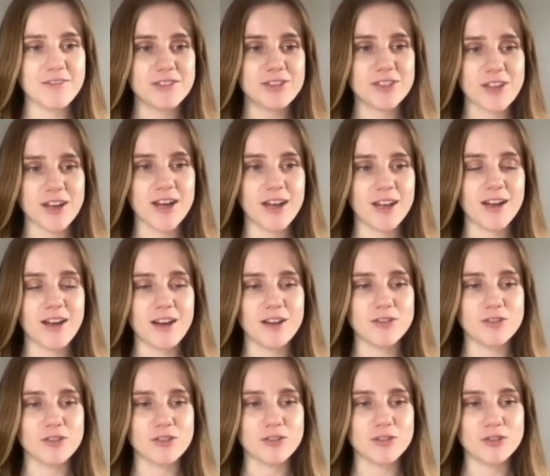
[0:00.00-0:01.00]
side
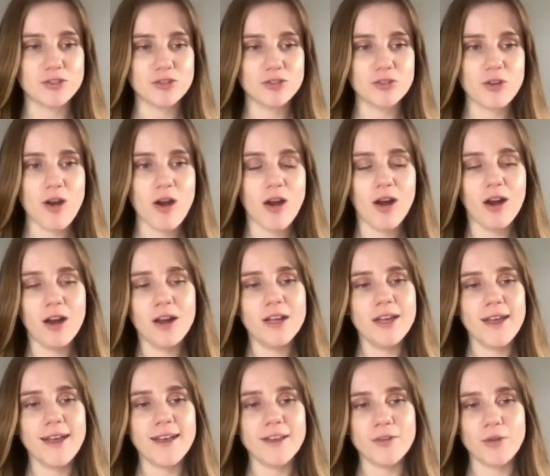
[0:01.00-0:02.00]
under draw,
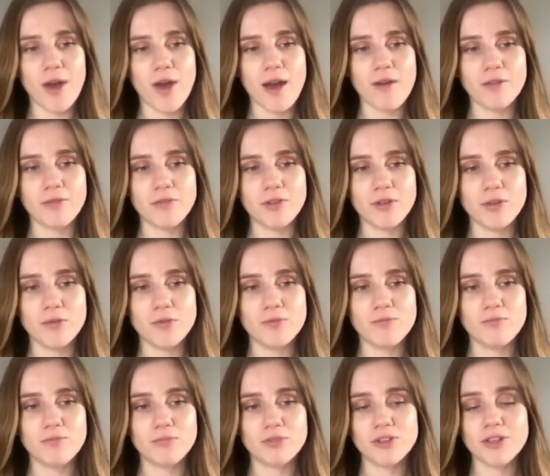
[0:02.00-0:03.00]
and you have a
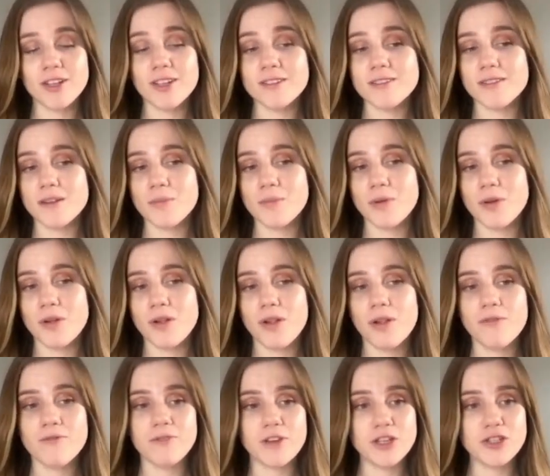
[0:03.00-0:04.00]
few pretty
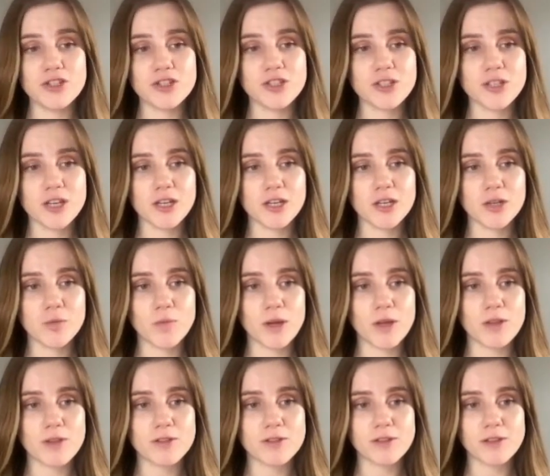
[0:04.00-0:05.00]
simple features here
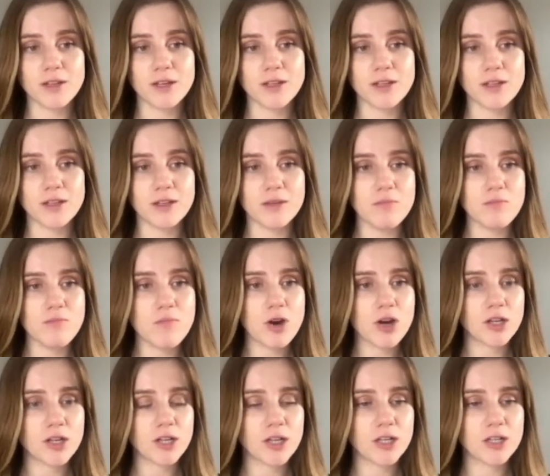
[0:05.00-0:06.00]
with selecting
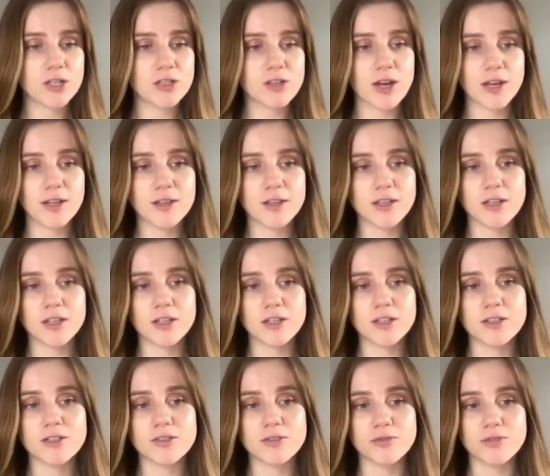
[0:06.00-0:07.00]
markers,
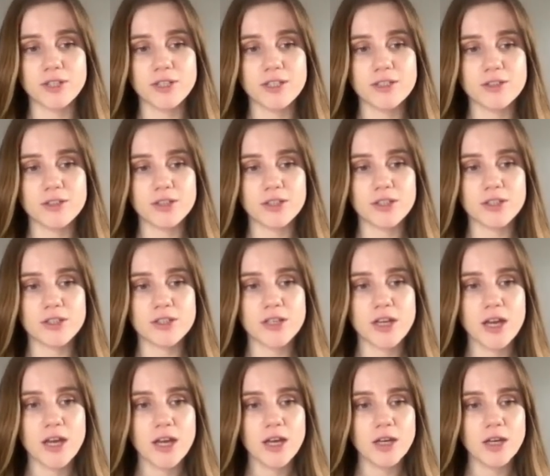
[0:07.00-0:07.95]
highlighters, erasers.